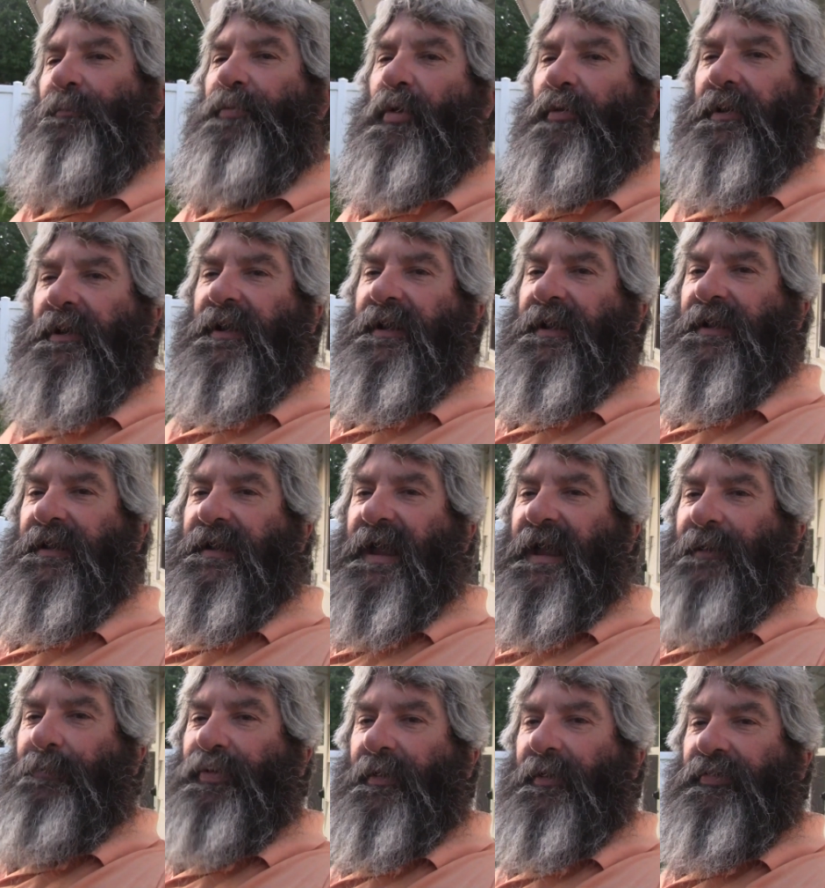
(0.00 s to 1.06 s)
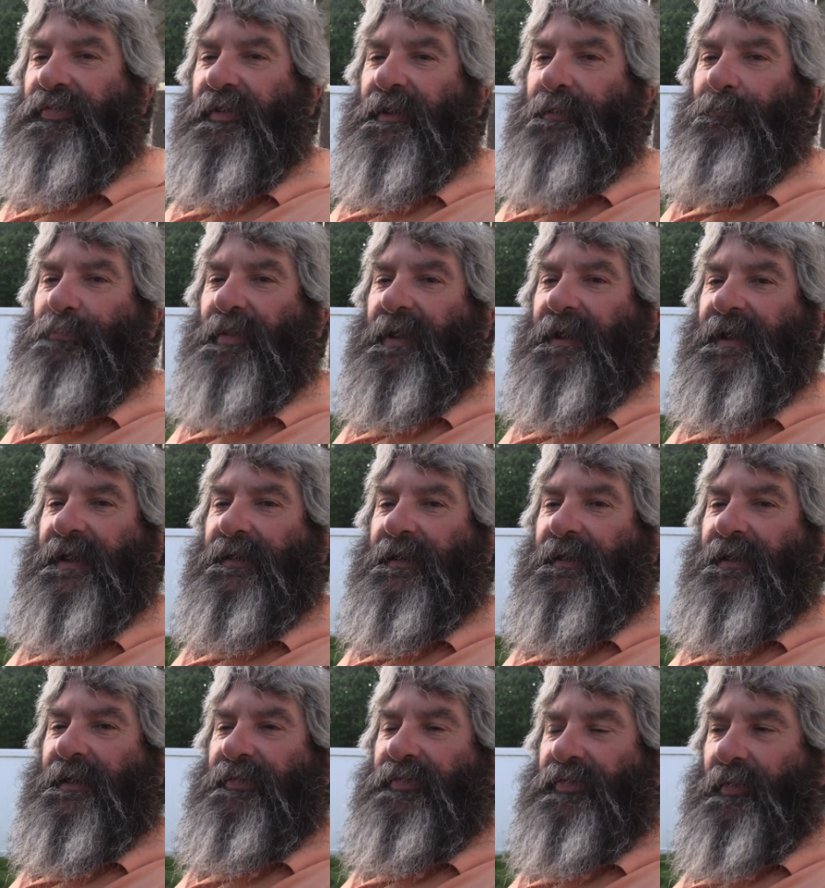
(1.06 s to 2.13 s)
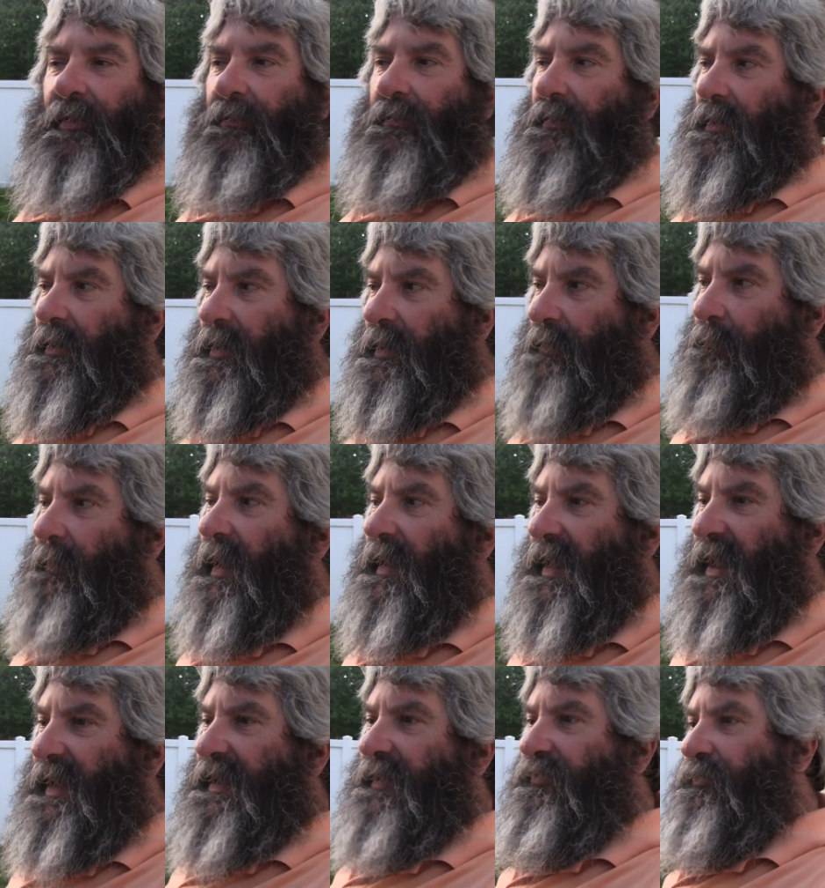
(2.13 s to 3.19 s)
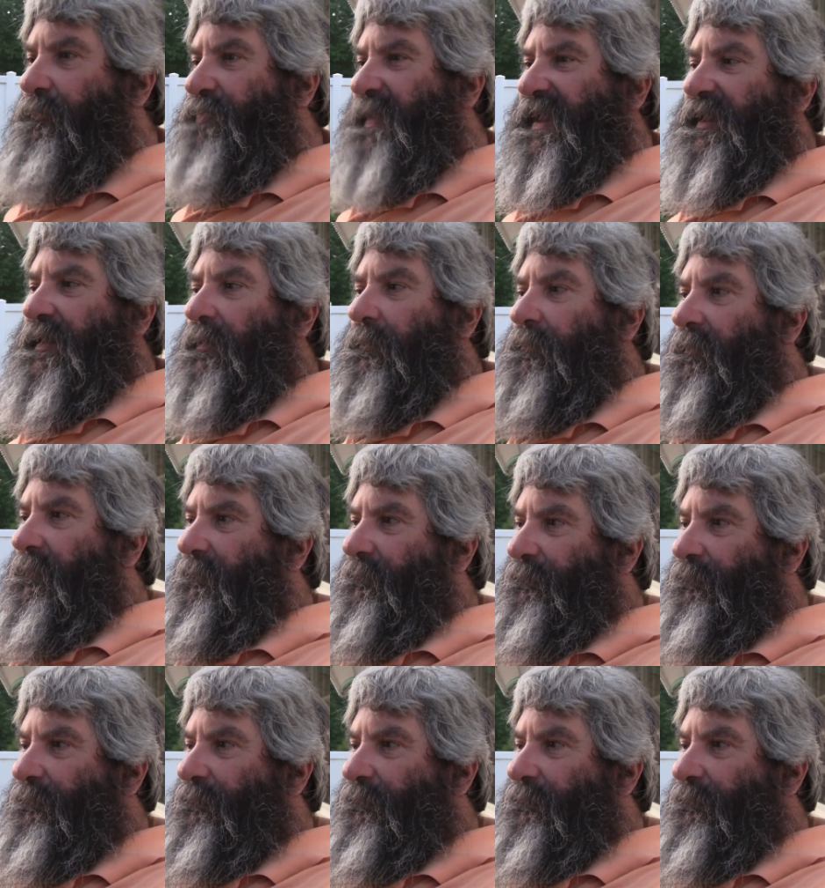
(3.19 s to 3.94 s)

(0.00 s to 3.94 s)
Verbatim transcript: Poor Indianapolis didn't play good, so my Lions beat them